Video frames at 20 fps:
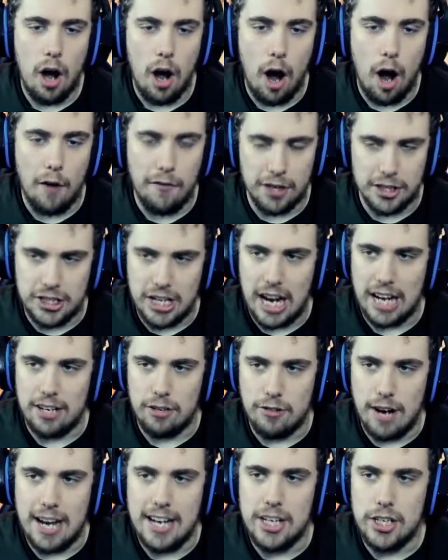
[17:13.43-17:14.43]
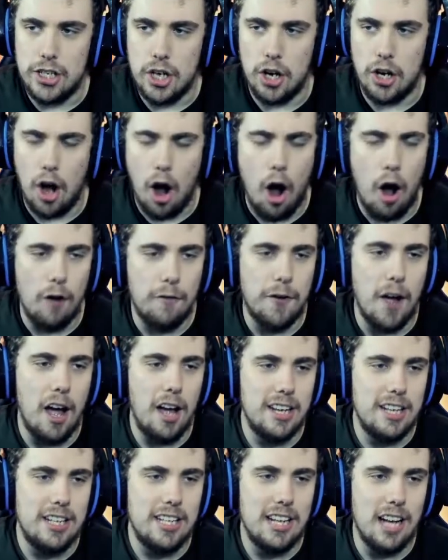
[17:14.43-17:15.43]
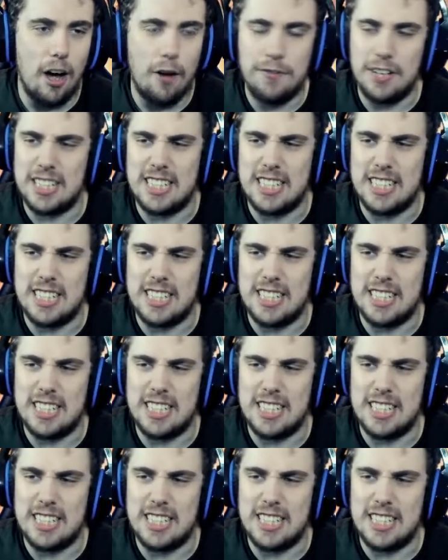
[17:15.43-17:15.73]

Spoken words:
of a generation, of a